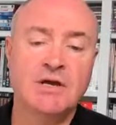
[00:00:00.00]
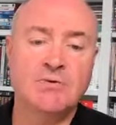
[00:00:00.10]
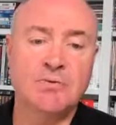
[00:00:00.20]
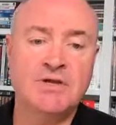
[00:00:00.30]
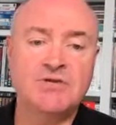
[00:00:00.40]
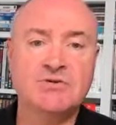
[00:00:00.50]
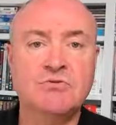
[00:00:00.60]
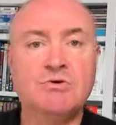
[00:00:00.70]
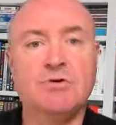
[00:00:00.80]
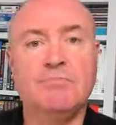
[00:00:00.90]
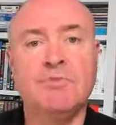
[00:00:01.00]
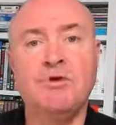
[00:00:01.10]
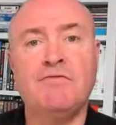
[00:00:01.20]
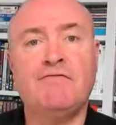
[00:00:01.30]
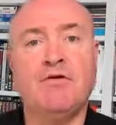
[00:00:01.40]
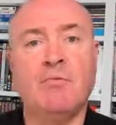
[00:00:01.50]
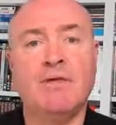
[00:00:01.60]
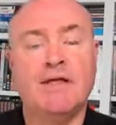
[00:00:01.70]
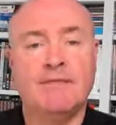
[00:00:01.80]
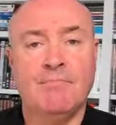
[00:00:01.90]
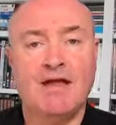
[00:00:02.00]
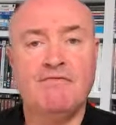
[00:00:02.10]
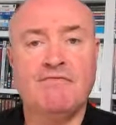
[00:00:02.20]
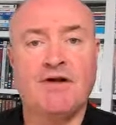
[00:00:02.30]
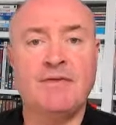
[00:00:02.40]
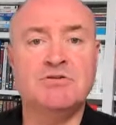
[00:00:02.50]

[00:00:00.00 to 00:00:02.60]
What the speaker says: where we saw a move from mainframe